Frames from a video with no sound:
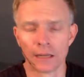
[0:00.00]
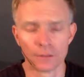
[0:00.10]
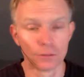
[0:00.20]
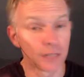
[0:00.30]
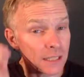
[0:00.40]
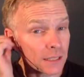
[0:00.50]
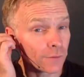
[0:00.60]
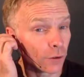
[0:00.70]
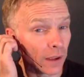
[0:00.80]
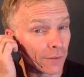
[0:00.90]
risk
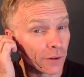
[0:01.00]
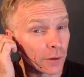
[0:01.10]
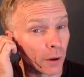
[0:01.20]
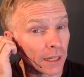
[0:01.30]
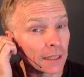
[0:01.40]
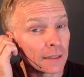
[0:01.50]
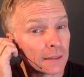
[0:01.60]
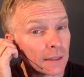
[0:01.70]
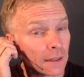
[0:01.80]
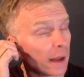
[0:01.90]
for everybody.
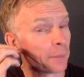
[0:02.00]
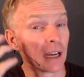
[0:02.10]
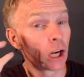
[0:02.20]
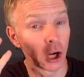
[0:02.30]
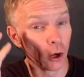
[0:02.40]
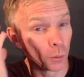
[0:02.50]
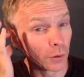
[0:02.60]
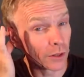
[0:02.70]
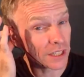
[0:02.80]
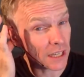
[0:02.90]
I mean, a
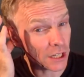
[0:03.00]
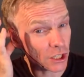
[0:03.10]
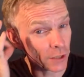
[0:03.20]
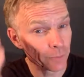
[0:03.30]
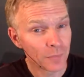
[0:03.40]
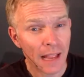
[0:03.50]
global recession.